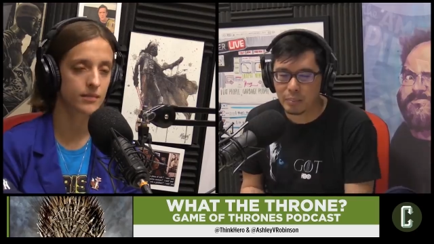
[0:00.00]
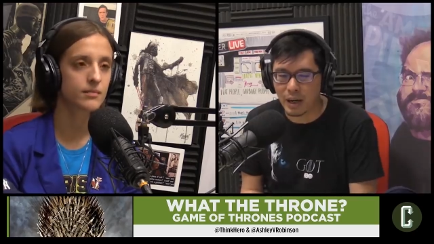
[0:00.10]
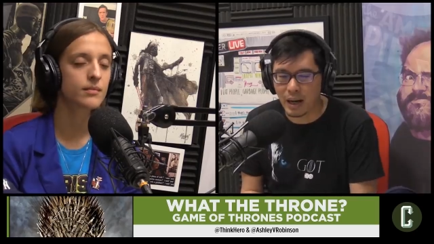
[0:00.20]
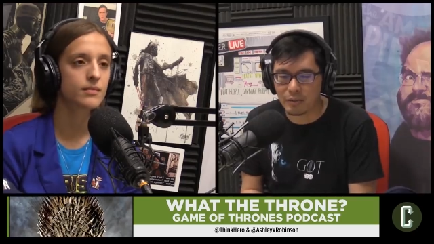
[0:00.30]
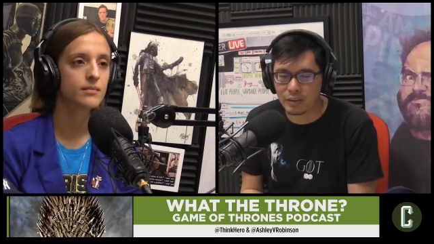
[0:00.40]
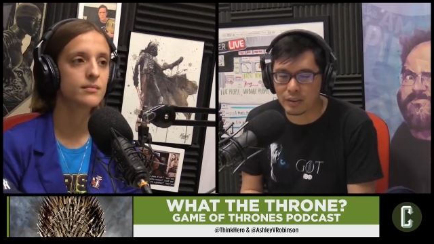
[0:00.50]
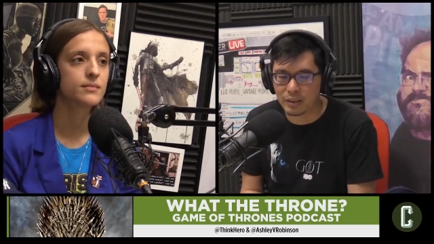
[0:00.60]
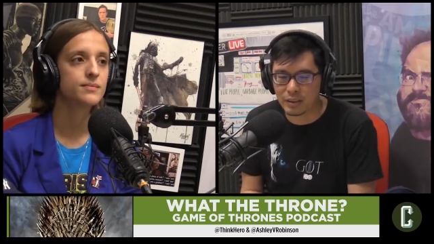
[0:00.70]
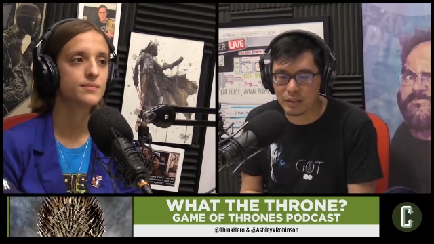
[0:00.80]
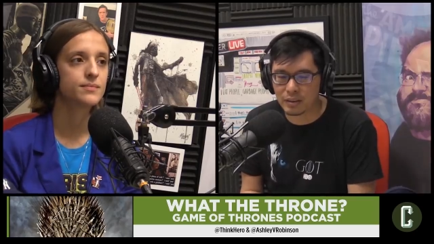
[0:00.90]
Speaker 1: But
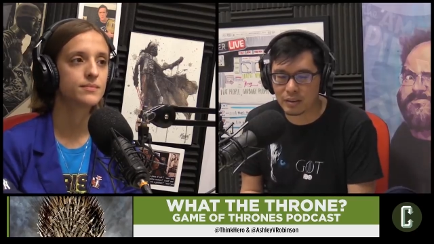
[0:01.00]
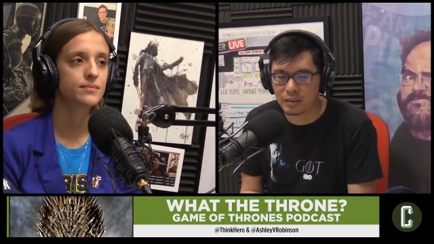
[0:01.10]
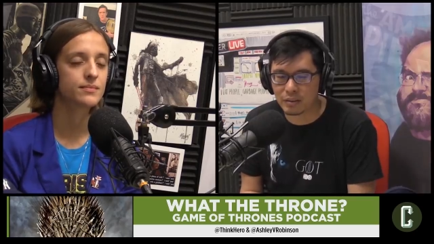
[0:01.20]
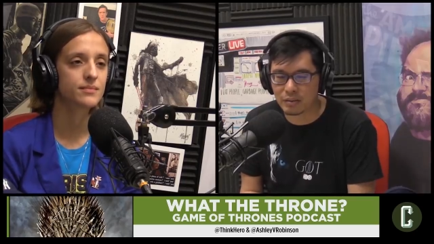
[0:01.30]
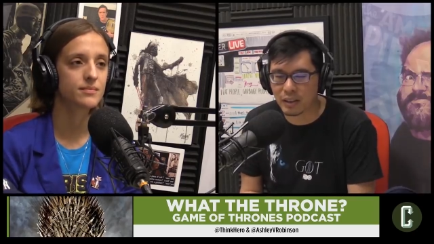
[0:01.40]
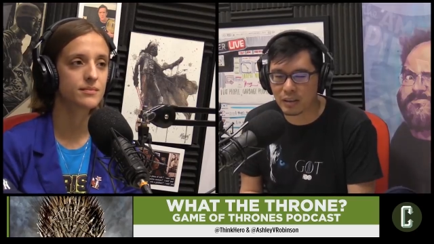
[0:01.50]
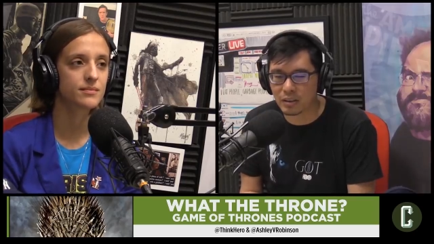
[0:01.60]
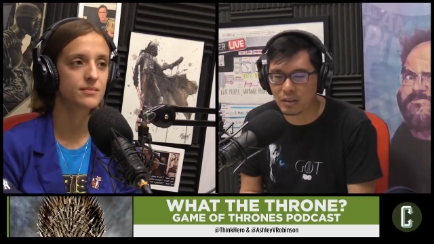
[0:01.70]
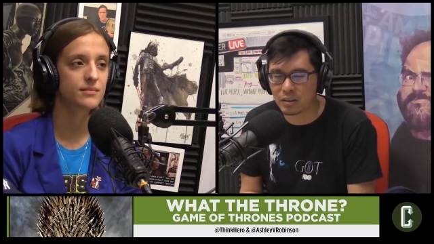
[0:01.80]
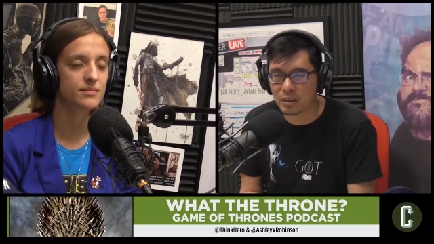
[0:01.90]
after fighting
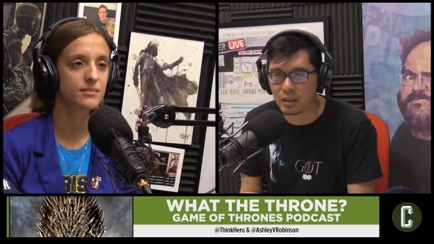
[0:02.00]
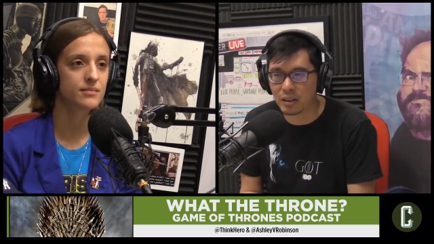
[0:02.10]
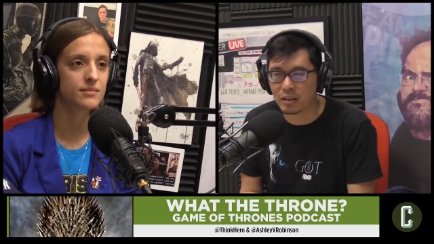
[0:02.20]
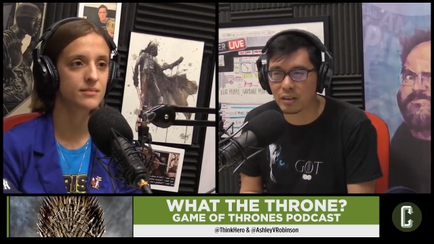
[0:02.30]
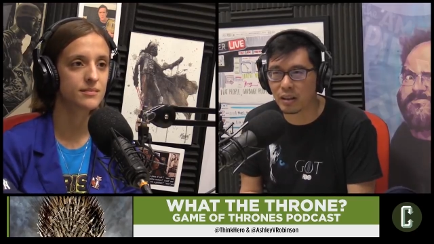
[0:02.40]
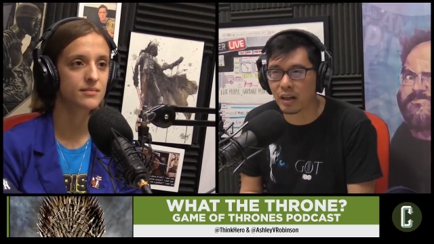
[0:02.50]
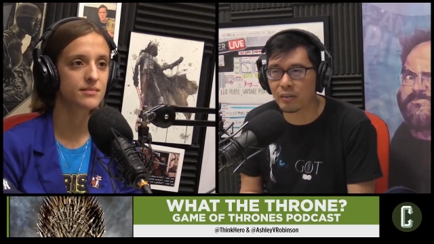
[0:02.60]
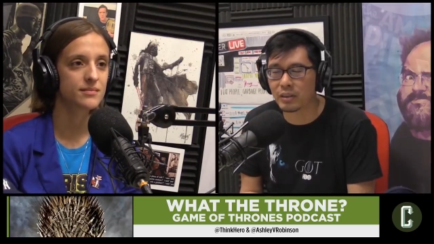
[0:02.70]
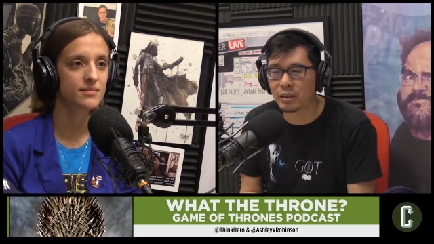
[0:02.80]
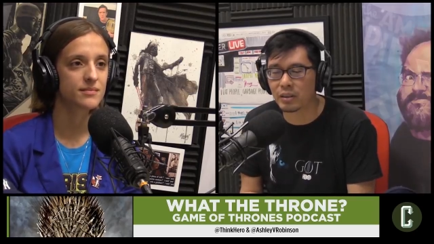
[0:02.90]
Cersei and
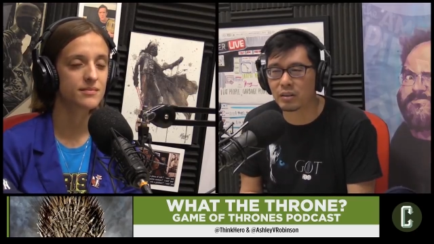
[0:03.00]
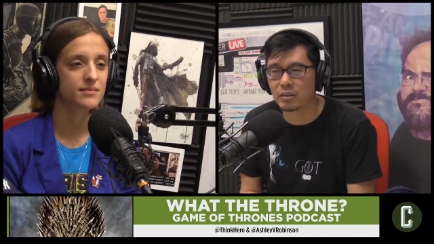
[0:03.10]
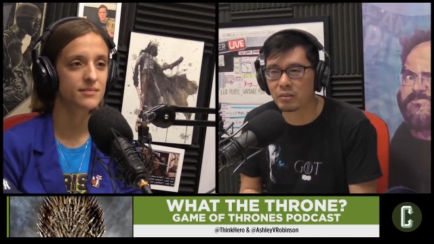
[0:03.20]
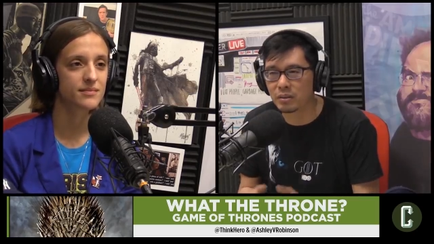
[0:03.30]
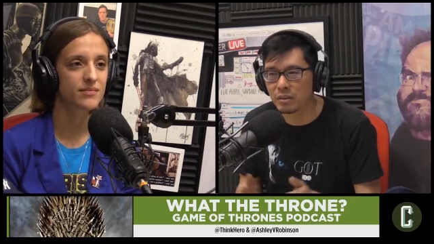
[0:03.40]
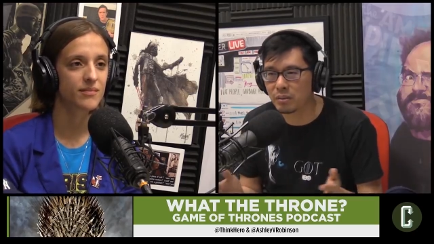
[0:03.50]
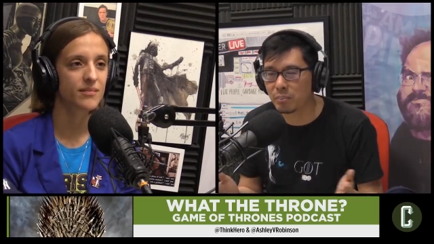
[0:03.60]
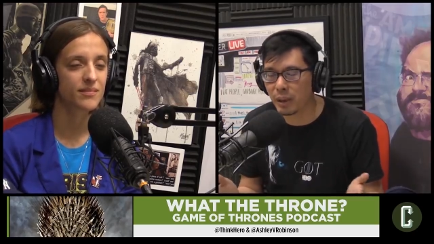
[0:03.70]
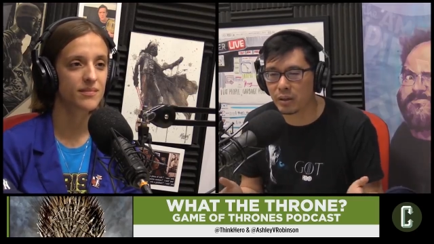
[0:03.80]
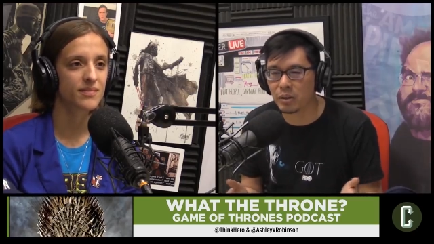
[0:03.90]
having her
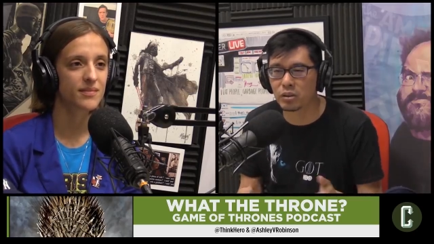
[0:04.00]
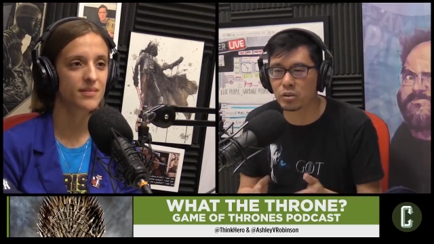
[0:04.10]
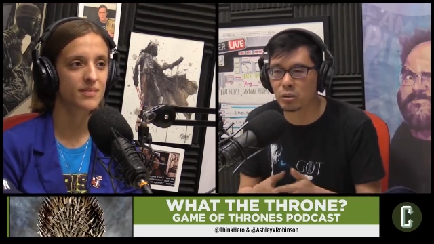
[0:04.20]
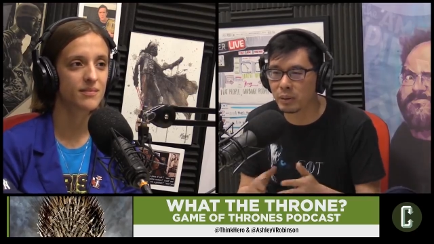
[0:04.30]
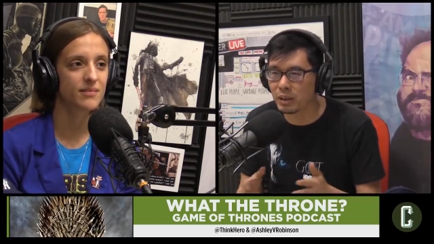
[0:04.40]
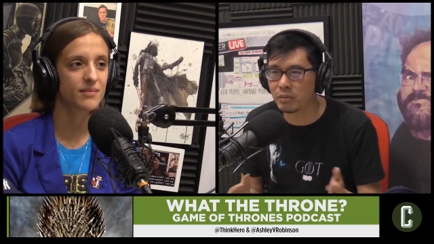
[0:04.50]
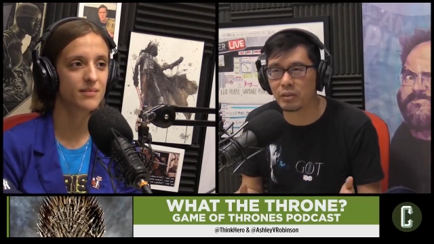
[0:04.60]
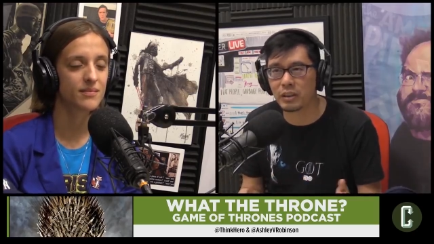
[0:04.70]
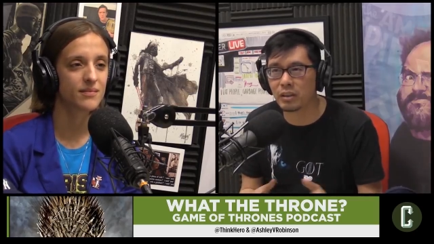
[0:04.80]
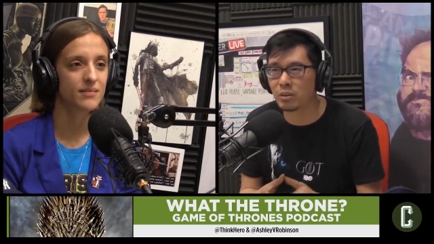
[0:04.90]
perish or be
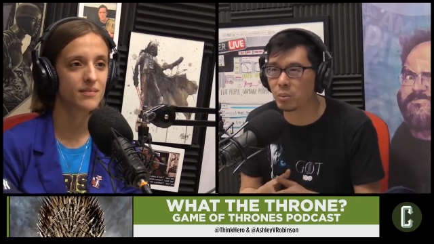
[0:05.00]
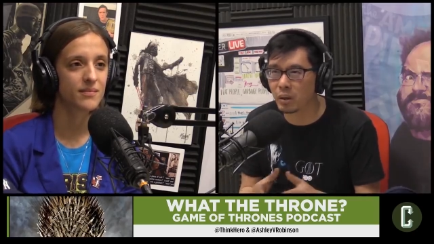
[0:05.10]
defeated or